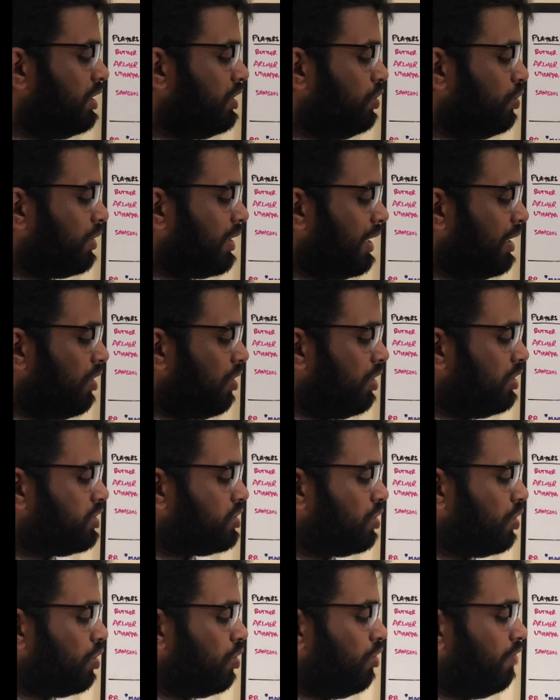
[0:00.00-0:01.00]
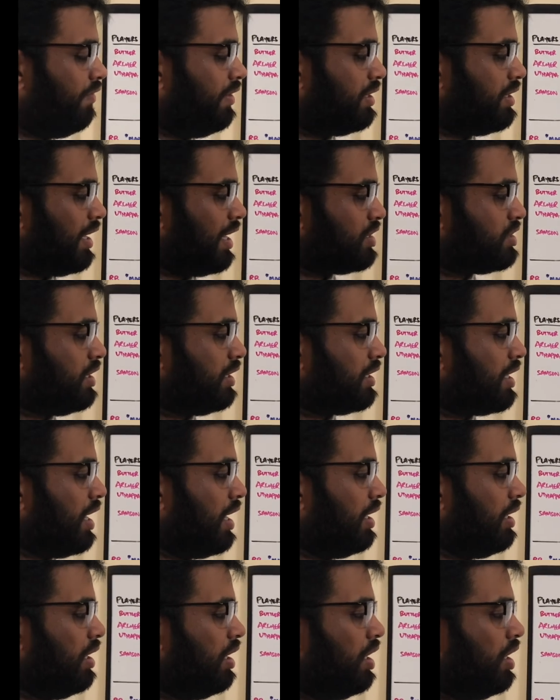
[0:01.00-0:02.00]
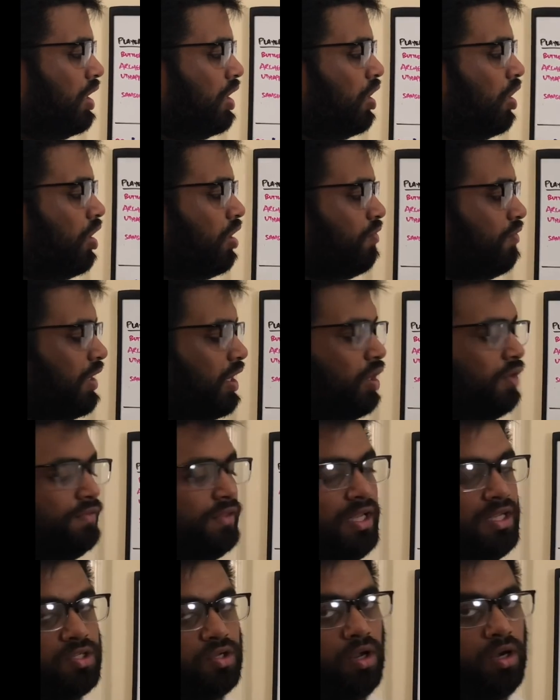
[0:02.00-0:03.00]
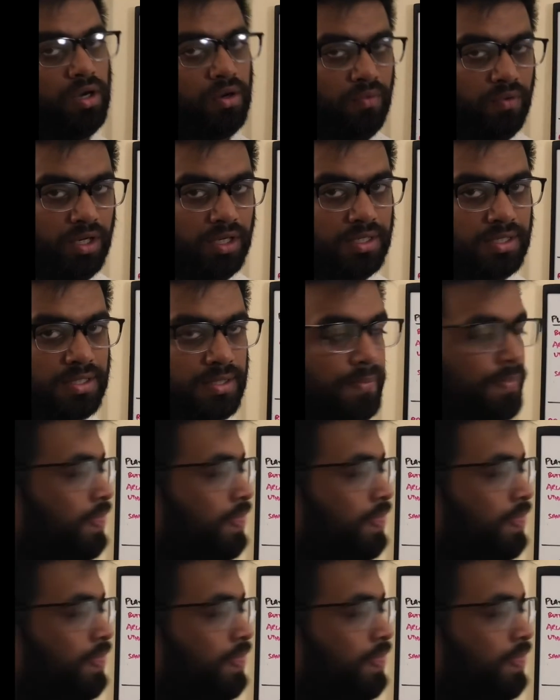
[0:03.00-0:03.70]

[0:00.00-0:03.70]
You can also go with Rashid Khan or one of these all-rounders.